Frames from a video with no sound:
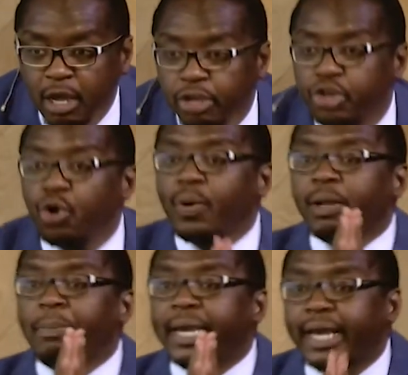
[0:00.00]
You
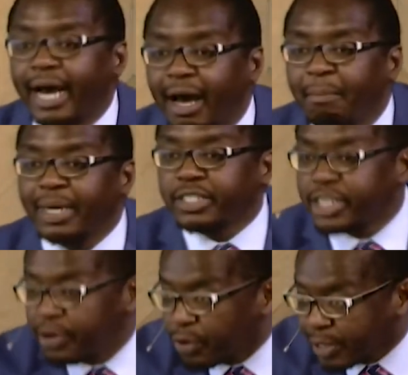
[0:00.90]
will become
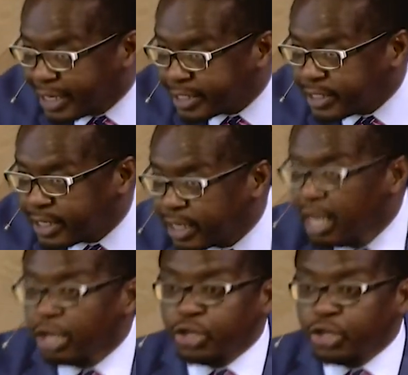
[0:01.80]
materialistic.